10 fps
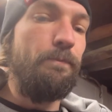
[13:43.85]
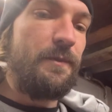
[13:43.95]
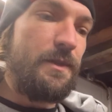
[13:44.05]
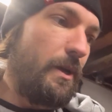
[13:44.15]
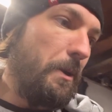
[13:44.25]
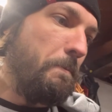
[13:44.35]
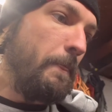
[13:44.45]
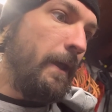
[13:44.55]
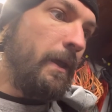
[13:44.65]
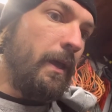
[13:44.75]
So
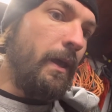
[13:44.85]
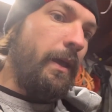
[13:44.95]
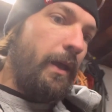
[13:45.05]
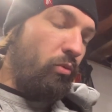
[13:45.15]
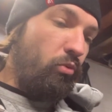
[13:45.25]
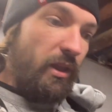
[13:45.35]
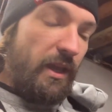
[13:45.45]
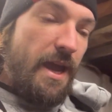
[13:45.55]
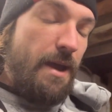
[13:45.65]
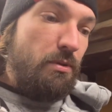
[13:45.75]
really
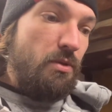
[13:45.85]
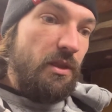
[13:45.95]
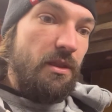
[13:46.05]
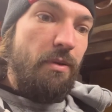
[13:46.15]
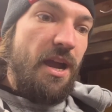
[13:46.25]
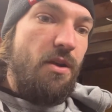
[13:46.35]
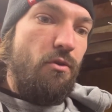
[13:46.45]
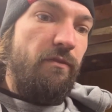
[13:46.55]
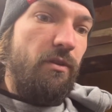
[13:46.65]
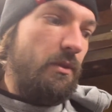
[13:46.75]
happy with the
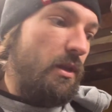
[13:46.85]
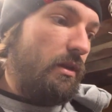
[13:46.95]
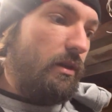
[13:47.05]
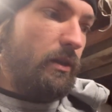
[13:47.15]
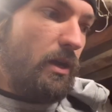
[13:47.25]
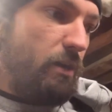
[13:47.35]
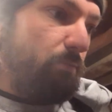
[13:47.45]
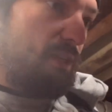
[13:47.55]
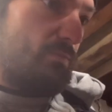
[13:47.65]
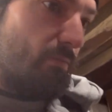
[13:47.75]
power from the
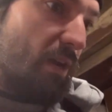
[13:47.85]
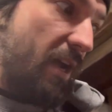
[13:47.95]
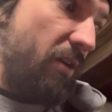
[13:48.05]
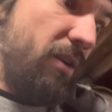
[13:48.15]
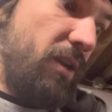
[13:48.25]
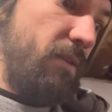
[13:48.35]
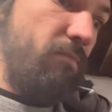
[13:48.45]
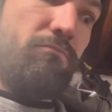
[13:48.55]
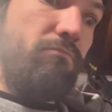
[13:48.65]
Optima battery.